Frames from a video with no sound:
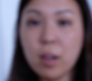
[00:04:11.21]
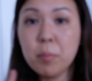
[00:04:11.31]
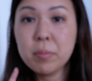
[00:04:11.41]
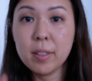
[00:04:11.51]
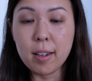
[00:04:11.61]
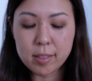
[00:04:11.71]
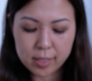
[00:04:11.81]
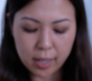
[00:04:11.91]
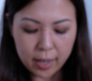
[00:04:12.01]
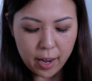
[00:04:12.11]
up next,
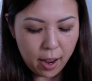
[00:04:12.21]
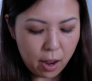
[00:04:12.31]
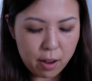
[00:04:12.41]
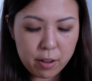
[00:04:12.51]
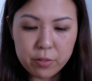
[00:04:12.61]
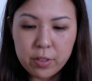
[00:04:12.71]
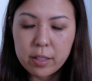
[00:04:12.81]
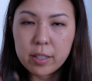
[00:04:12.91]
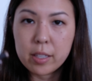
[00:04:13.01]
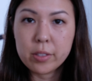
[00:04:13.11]
I have
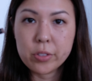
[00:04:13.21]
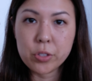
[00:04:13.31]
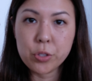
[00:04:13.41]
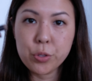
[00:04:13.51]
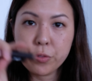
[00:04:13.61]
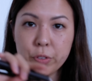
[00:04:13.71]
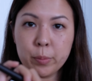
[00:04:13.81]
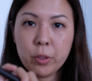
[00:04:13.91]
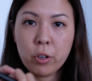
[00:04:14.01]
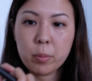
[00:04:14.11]
these two
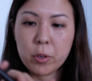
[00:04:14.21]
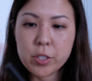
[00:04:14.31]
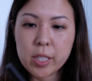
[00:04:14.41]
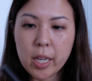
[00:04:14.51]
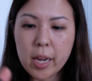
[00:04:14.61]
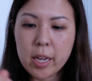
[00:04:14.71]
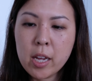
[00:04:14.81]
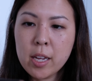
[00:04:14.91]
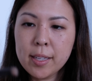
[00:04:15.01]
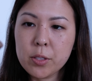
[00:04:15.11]
from Laura Mercier.
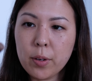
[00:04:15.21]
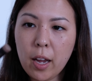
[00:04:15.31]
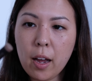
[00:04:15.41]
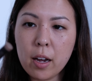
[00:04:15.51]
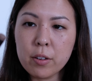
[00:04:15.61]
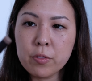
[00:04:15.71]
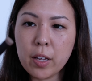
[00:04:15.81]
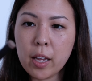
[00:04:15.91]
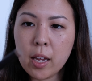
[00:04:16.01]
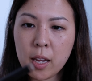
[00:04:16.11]
So I have
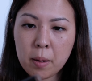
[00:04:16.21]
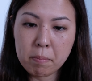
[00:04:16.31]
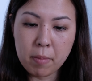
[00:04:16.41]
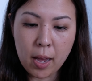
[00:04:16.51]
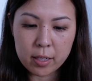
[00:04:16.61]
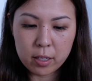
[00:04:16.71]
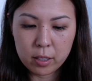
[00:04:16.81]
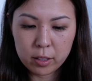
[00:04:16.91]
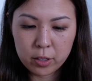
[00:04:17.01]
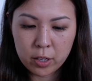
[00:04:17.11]
a matte
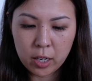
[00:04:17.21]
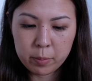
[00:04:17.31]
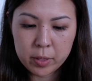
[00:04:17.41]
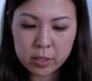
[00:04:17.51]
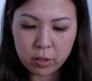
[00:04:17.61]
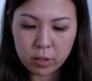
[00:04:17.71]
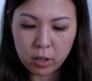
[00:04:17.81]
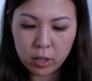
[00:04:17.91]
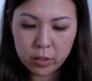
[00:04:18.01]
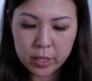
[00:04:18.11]
color. Um, these are
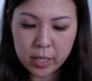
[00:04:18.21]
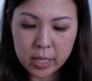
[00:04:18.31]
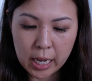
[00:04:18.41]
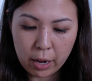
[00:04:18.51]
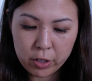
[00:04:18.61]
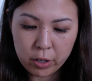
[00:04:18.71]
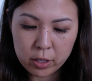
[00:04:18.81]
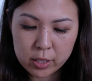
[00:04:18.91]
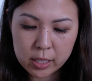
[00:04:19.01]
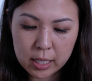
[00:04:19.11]
called the
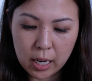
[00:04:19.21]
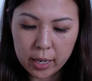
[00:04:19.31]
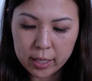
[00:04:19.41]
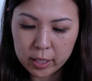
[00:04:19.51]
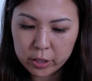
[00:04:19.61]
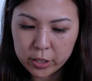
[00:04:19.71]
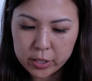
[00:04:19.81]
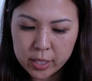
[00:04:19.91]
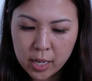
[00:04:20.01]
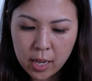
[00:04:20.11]
Caviar Stick Eye Colors.